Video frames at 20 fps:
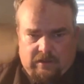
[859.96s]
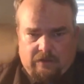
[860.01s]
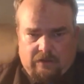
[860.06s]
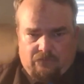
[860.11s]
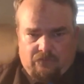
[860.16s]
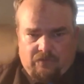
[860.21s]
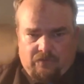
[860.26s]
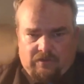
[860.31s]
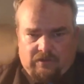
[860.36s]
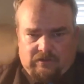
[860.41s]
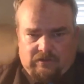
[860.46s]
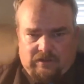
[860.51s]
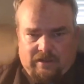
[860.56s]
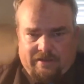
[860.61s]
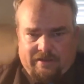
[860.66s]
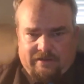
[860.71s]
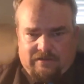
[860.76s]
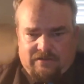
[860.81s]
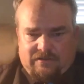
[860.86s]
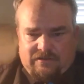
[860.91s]
really
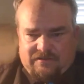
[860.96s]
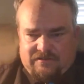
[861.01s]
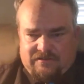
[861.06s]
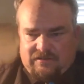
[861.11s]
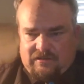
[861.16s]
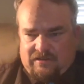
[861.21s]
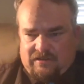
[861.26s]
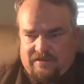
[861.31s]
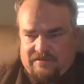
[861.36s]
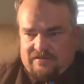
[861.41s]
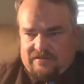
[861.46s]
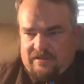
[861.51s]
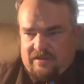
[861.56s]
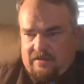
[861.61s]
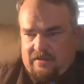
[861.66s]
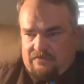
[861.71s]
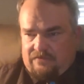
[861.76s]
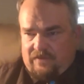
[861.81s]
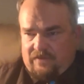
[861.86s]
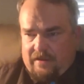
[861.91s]
liked this list that
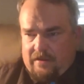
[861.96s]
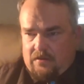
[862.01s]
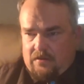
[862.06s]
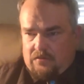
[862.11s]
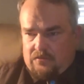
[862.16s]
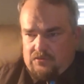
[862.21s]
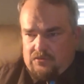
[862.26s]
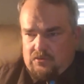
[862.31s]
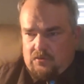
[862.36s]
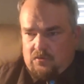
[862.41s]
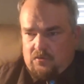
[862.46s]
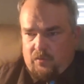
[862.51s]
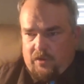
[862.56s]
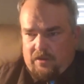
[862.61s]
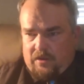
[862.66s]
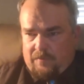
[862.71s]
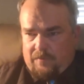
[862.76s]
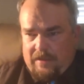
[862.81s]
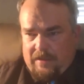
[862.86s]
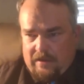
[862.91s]
I found on
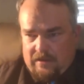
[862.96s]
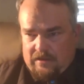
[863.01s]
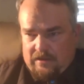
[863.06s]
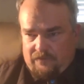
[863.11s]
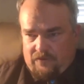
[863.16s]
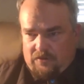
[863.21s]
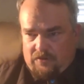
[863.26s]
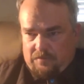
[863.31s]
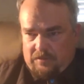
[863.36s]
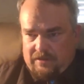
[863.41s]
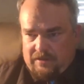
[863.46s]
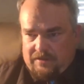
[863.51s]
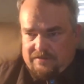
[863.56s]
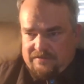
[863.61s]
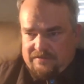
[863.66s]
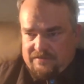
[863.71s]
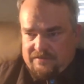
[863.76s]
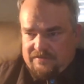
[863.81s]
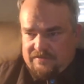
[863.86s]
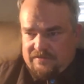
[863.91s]
Wikipedia of all
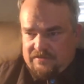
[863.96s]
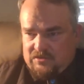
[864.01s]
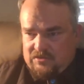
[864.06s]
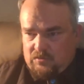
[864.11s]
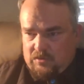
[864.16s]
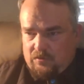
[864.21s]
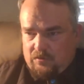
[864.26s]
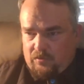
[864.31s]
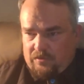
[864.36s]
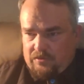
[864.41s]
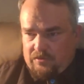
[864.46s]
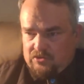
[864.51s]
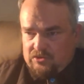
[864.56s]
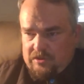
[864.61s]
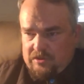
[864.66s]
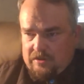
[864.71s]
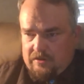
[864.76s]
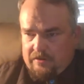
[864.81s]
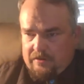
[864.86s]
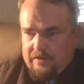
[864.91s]
places, and so I want to
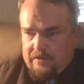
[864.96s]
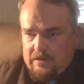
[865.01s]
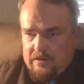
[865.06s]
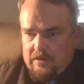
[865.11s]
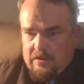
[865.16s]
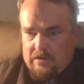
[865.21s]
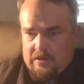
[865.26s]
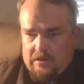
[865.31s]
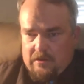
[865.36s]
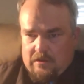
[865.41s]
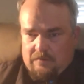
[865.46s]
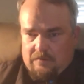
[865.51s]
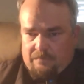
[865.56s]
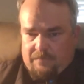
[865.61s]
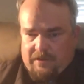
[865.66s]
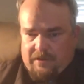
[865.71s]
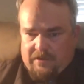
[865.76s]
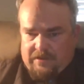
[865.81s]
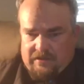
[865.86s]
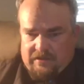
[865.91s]
share it.
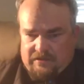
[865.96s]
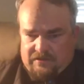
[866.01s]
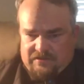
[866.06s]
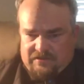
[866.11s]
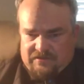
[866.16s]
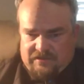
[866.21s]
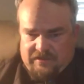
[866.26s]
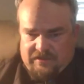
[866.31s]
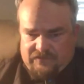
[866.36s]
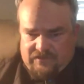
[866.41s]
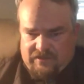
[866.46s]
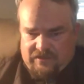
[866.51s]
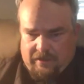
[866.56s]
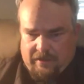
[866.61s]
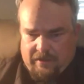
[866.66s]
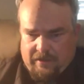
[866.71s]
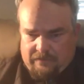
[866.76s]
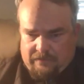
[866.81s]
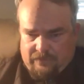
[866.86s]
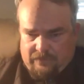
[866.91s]
But it just gives
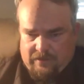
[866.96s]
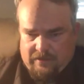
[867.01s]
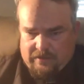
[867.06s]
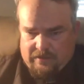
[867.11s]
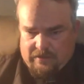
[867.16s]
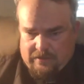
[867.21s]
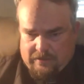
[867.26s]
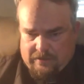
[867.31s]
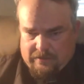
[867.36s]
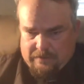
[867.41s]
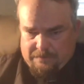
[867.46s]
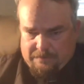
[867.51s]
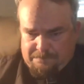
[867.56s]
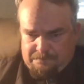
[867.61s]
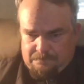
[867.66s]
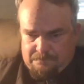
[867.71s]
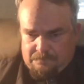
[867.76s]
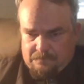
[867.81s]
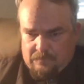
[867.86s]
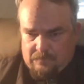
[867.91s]
kind
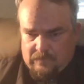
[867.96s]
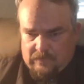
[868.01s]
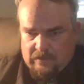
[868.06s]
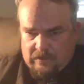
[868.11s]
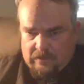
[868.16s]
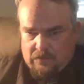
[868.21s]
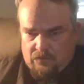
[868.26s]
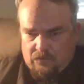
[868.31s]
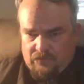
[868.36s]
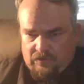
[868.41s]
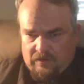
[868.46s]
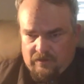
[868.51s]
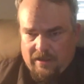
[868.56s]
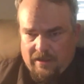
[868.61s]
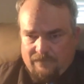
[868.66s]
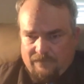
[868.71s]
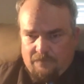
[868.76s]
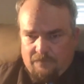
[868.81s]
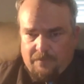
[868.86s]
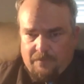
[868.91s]
of for
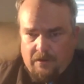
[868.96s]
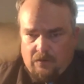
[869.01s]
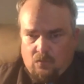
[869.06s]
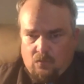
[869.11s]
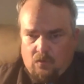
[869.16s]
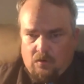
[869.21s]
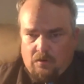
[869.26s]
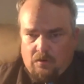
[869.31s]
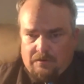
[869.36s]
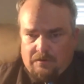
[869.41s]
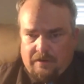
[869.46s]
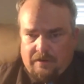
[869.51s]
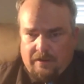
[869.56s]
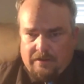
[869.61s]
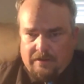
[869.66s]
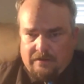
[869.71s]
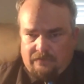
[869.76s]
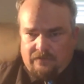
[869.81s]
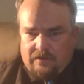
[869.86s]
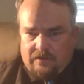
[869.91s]
lack of a better word,
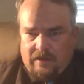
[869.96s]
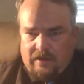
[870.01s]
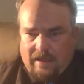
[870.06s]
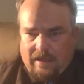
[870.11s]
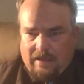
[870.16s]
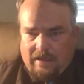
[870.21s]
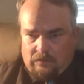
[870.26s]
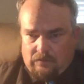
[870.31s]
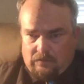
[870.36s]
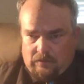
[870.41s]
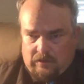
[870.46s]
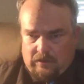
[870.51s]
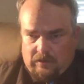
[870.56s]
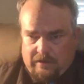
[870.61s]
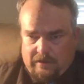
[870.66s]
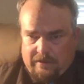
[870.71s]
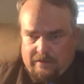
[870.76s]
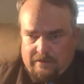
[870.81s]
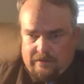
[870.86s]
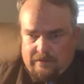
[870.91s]
kind of an
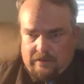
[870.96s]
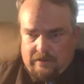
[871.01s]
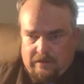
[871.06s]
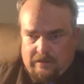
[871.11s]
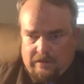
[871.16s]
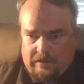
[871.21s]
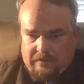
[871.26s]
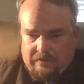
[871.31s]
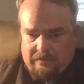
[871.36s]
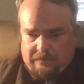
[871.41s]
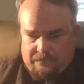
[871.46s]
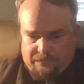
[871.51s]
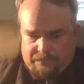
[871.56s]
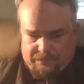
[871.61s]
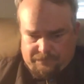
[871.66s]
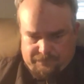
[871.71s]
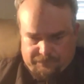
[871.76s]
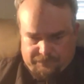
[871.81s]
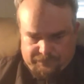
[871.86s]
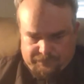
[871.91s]
outline of,
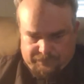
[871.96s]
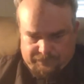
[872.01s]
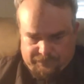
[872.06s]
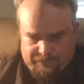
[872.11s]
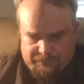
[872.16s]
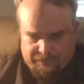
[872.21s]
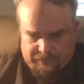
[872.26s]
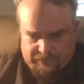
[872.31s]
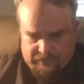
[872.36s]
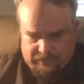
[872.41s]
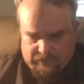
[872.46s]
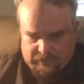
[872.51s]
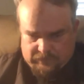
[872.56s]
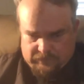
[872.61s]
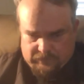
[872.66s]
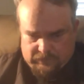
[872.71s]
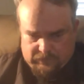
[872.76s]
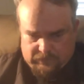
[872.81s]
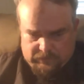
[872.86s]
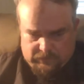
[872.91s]

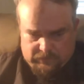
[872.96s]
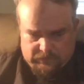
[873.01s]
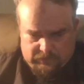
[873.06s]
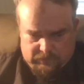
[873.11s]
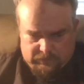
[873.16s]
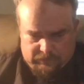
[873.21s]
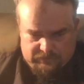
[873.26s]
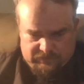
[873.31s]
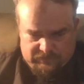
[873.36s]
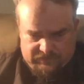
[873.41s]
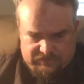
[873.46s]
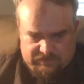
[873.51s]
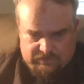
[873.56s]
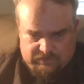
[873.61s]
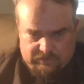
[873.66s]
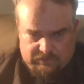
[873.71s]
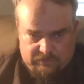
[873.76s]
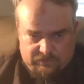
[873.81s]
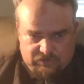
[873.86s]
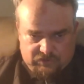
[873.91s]
let's
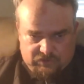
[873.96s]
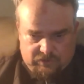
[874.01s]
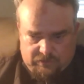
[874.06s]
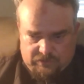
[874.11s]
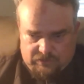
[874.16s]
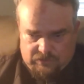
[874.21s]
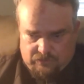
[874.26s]
see, there's share